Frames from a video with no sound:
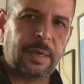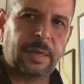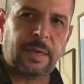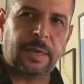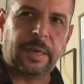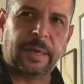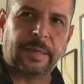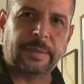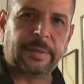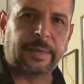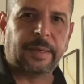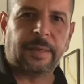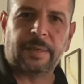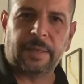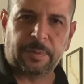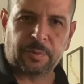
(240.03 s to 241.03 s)
and
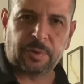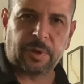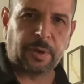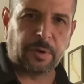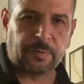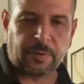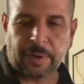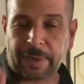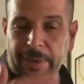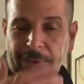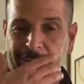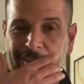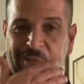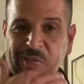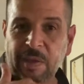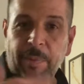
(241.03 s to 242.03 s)
let them dry overnight,
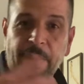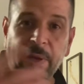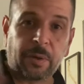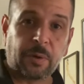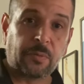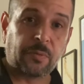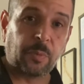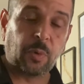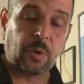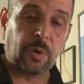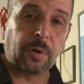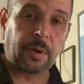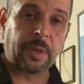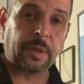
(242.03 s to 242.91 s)
and just got back home from work,